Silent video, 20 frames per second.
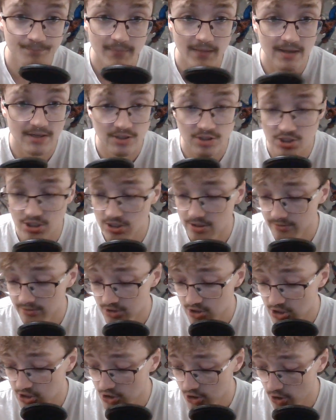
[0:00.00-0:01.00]
And she
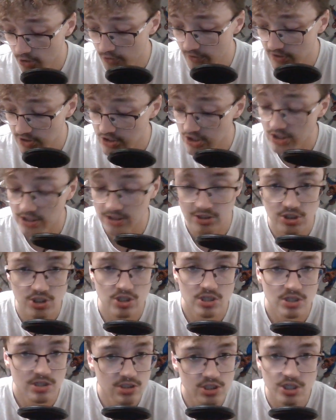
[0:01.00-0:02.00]
showed that she
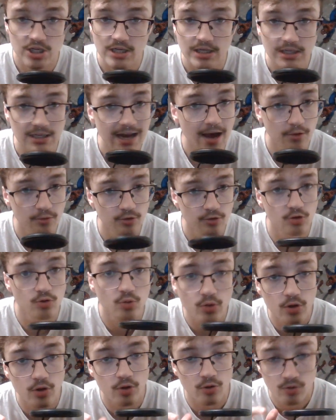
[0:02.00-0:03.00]
can outdo
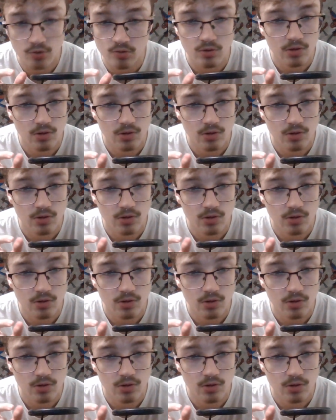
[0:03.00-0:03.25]
you.